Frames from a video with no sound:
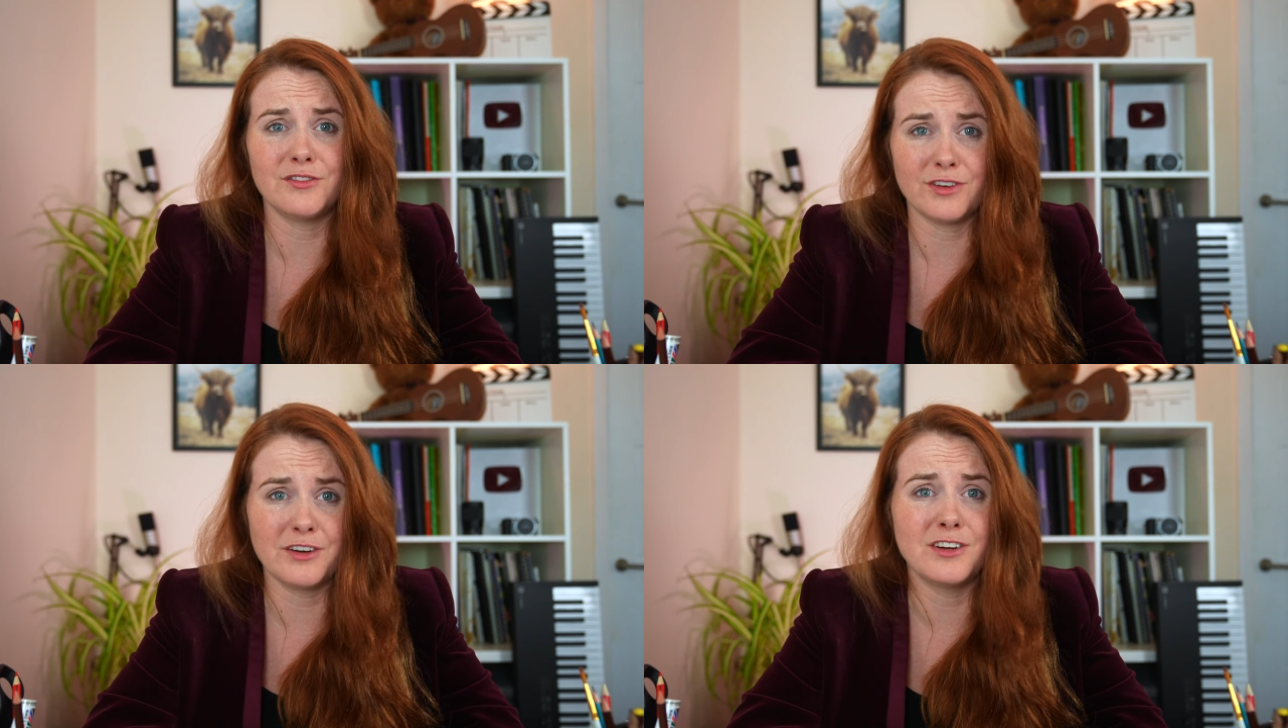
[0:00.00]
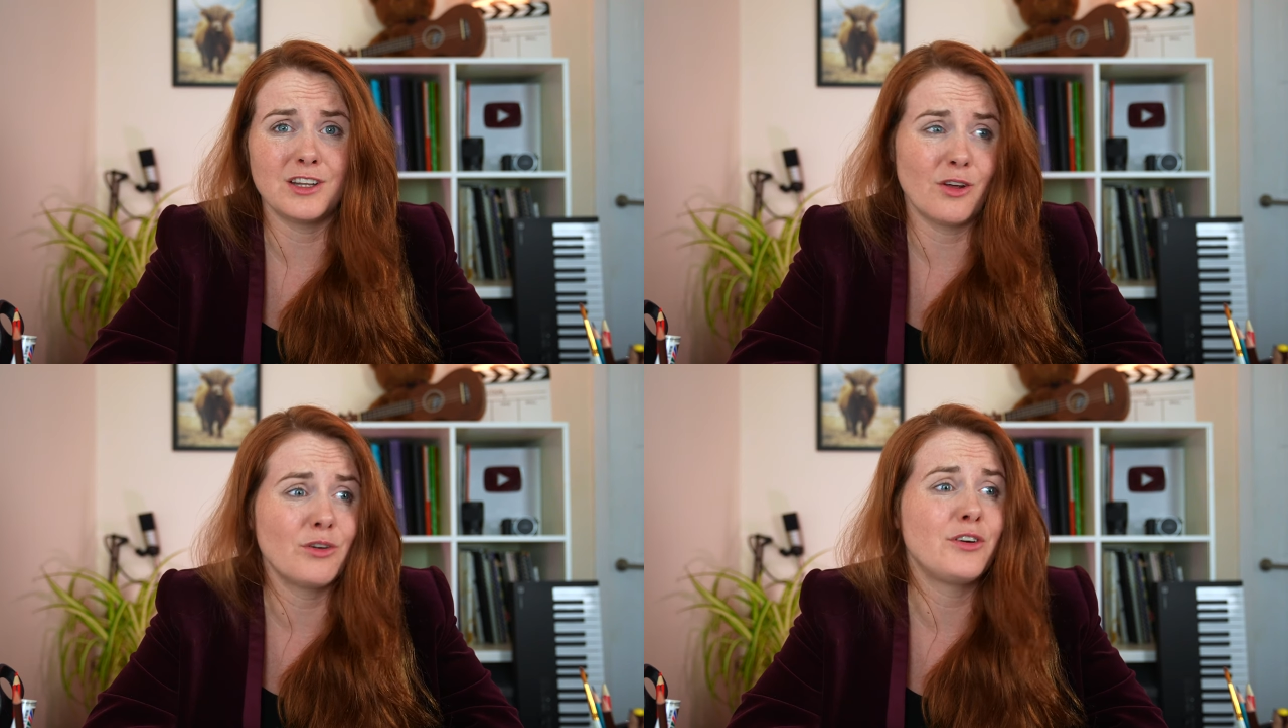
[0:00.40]
very
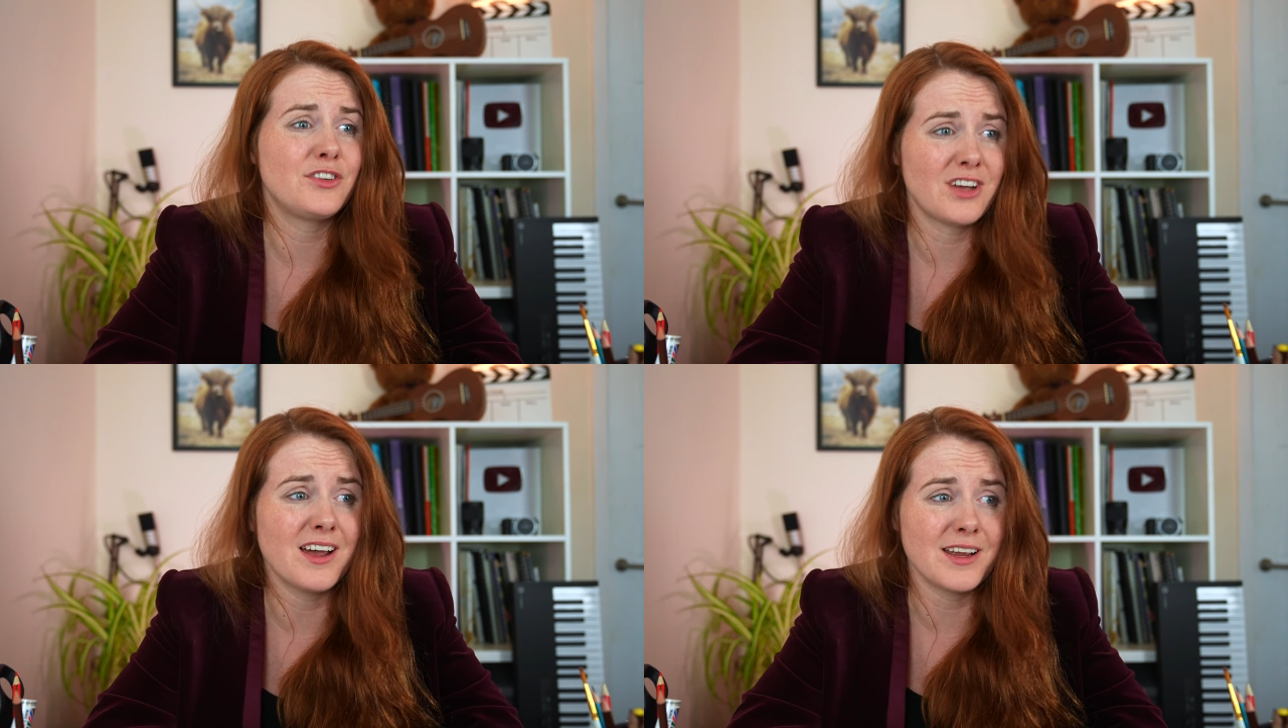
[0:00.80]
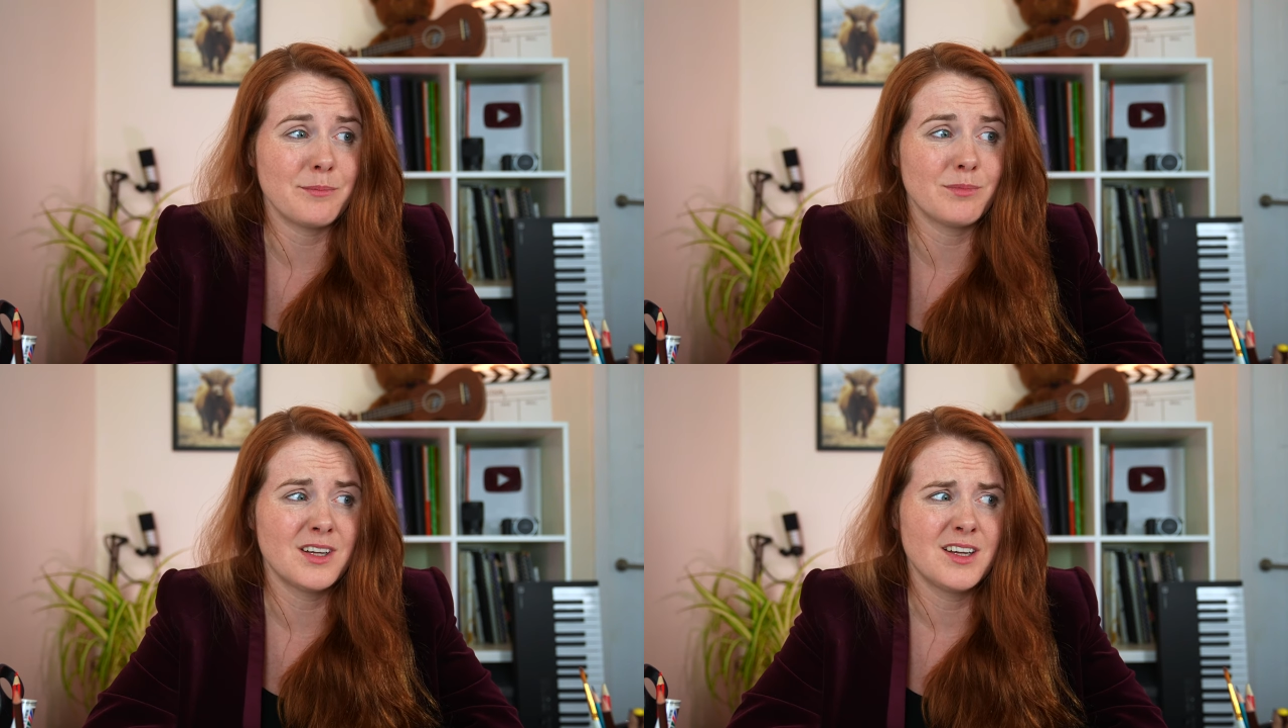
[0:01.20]
long
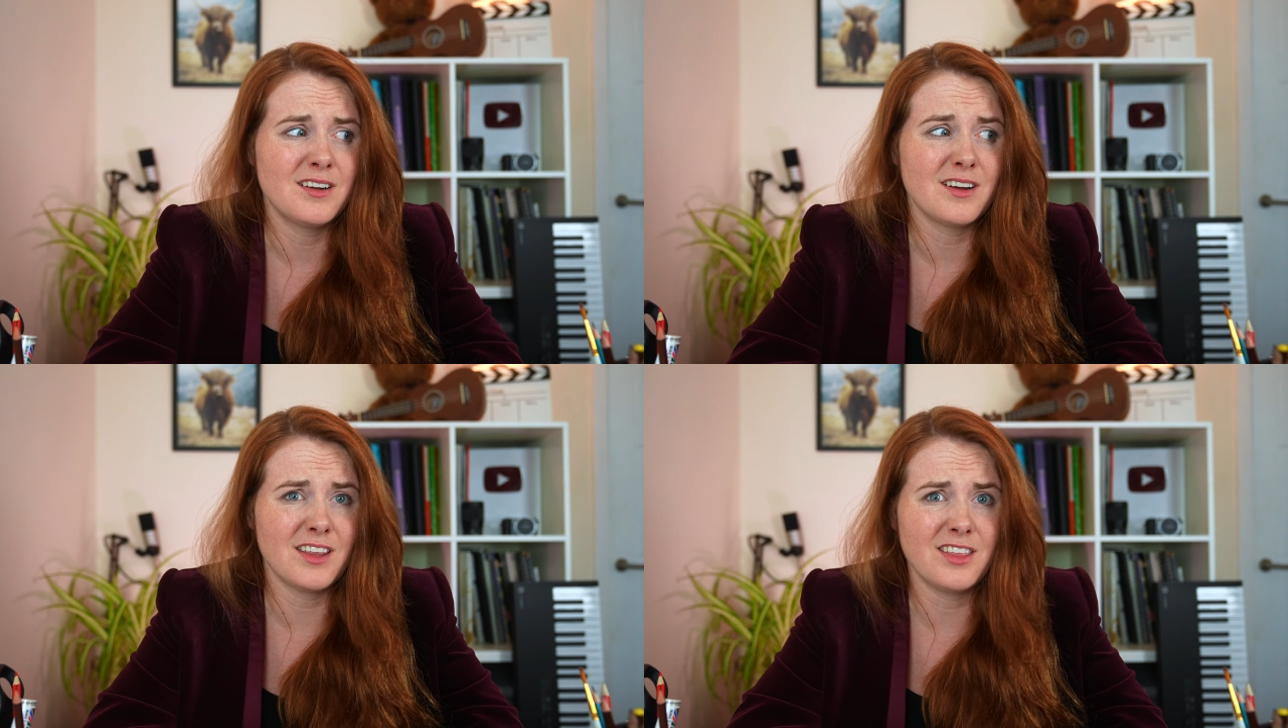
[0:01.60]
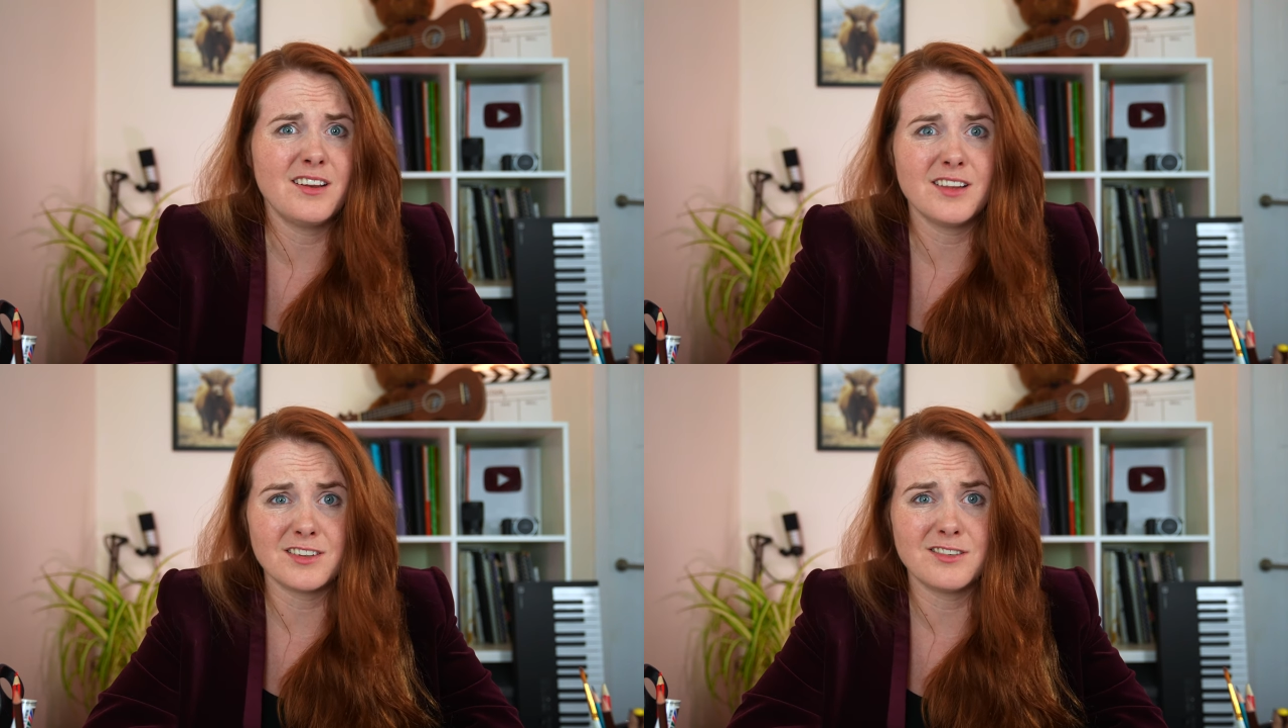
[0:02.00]
time. I
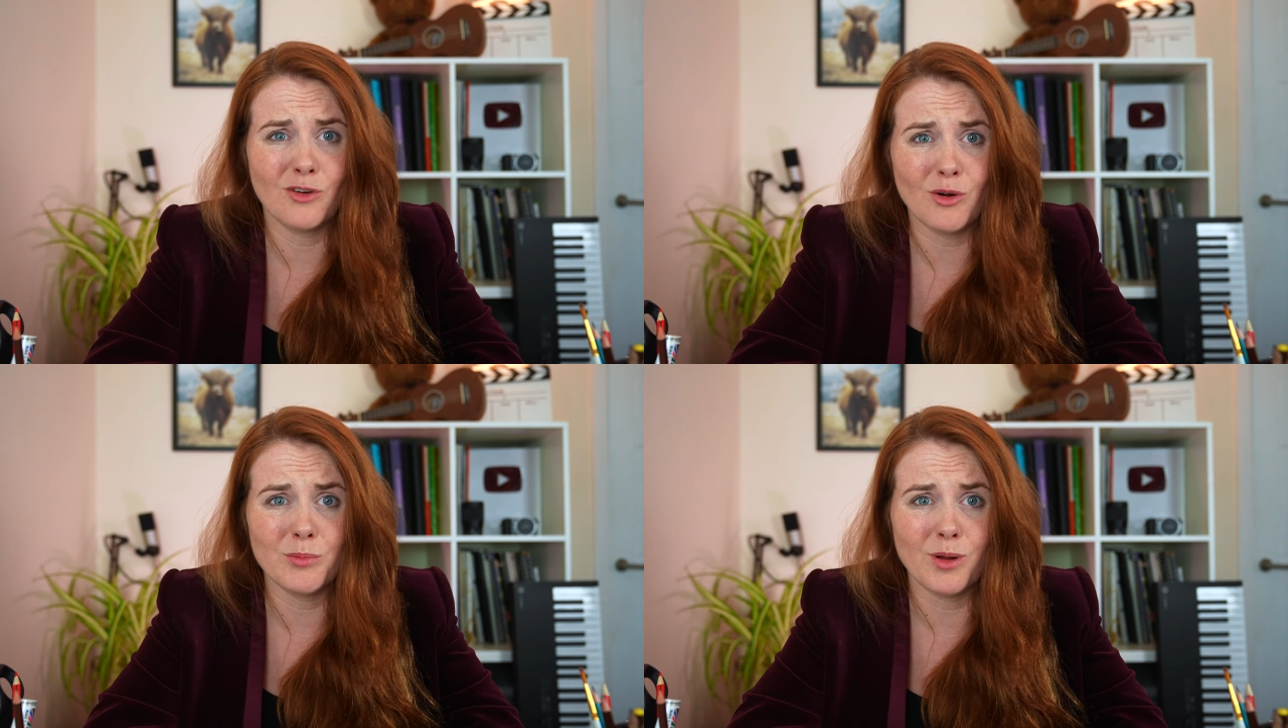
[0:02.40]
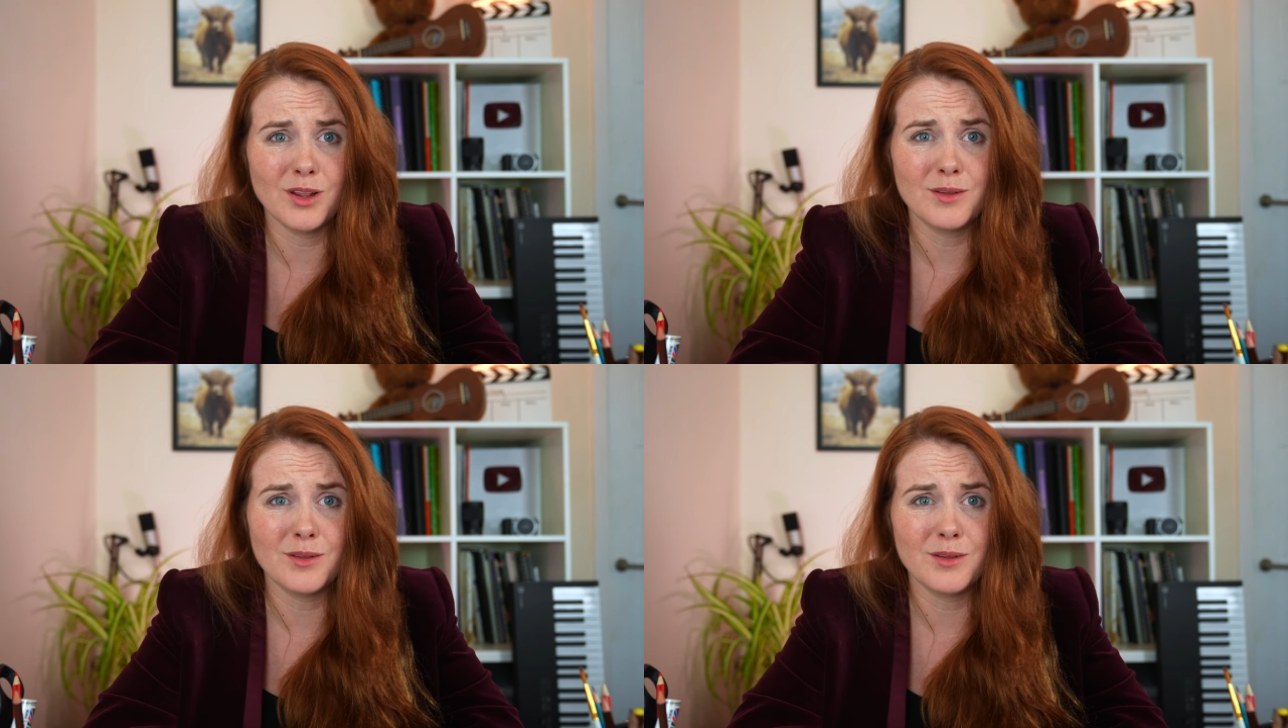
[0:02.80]
think that's normal.